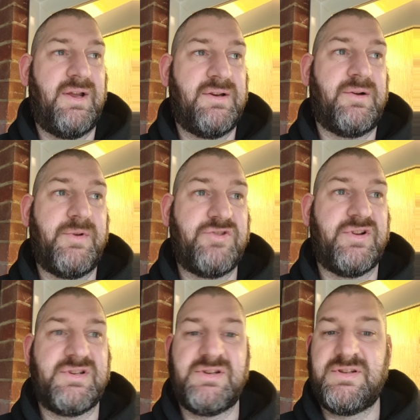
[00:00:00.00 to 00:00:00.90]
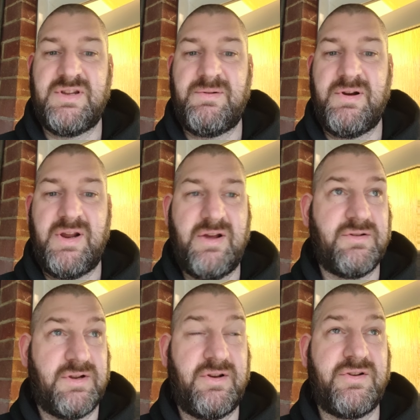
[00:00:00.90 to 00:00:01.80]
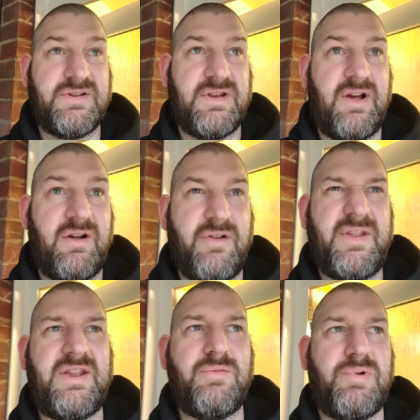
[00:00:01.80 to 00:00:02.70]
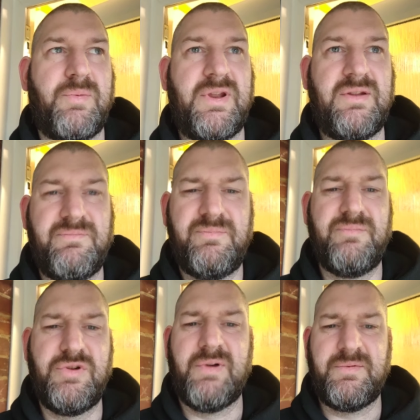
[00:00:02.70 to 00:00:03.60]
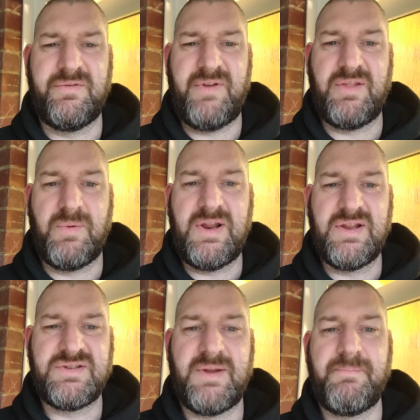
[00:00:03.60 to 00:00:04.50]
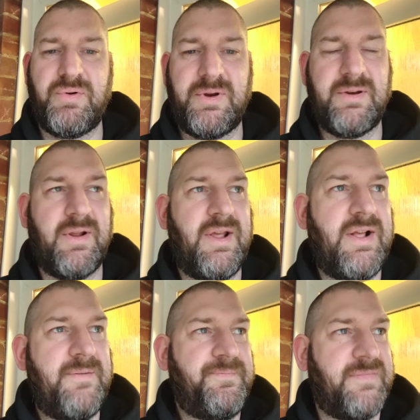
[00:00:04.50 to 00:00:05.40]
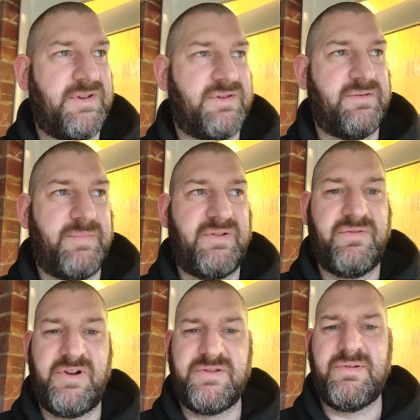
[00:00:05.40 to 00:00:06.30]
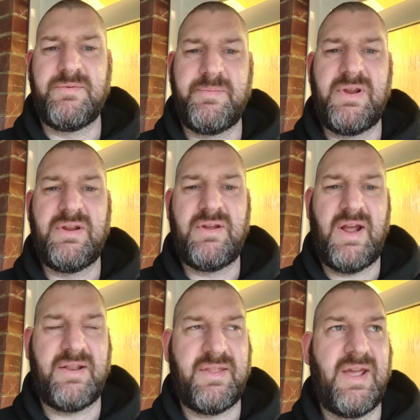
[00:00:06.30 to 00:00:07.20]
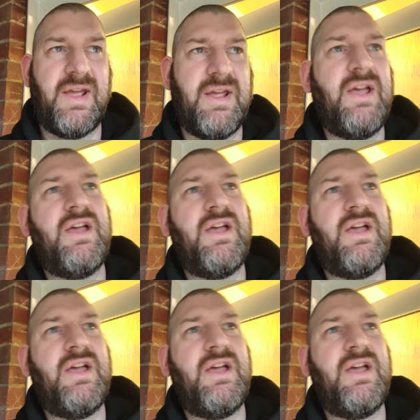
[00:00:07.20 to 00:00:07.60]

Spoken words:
And I'm interested to see where he goes. I'd like to see. I think he'll probably move up to featherweight at some point, because there's some big fights for him to be had there.